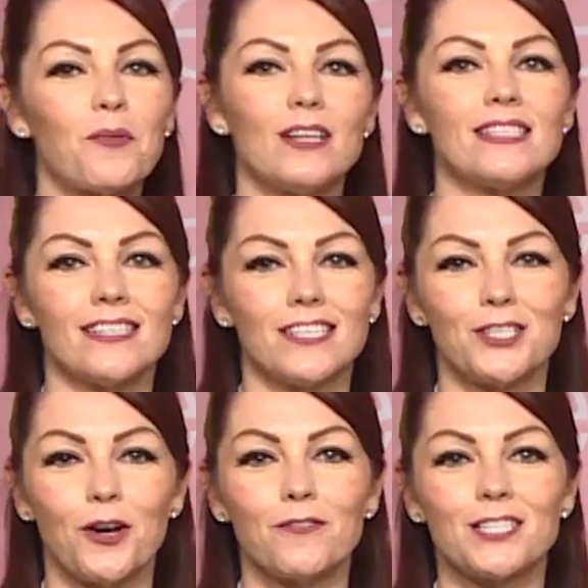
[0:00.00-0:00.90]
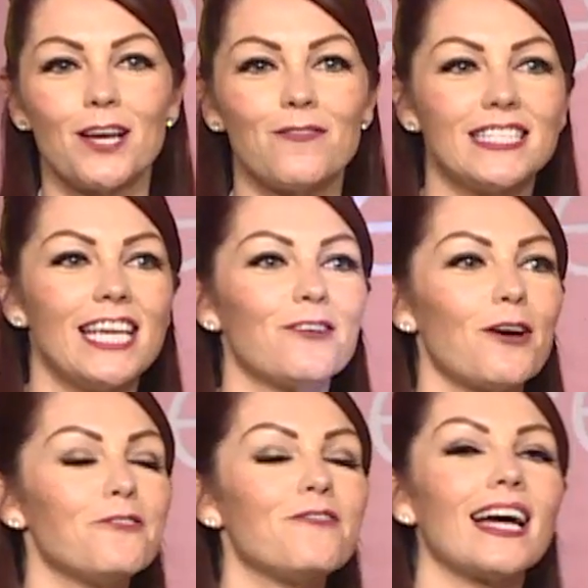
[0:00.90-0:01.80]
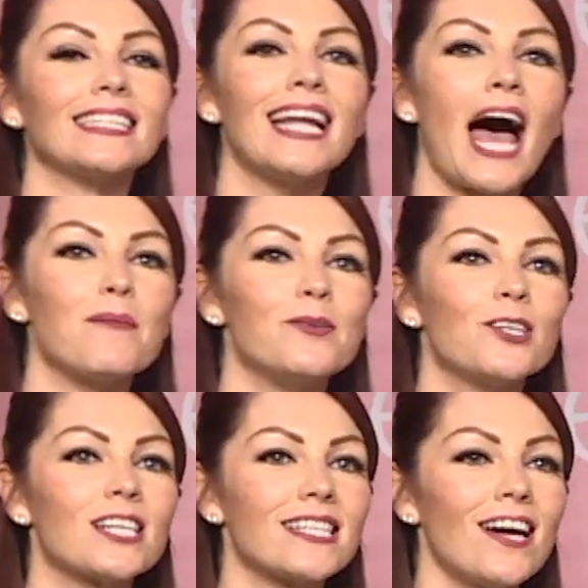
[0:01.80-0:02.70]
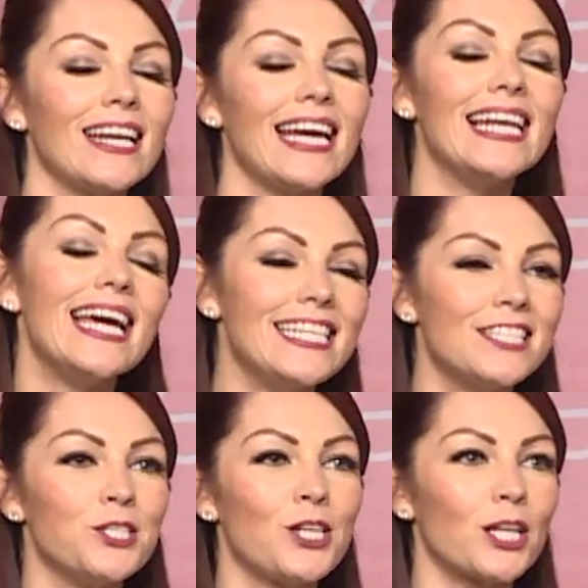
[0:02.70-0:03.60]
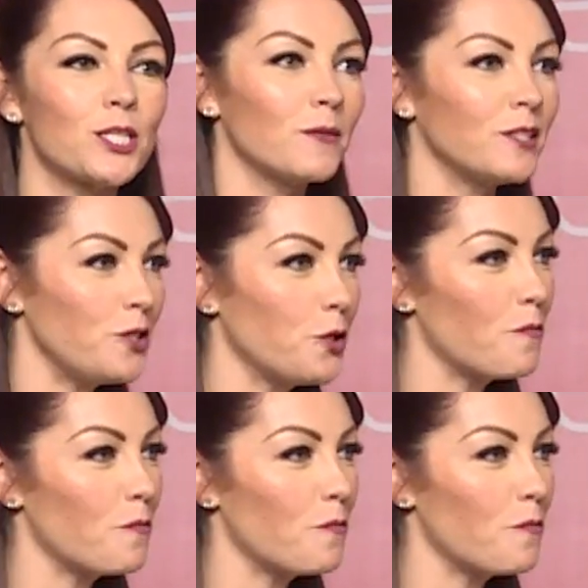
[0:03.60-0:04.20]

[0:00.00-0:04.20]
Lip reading: president of Service Hero, Faten Abu-Ghazaleh. Ladies and gentlemen, your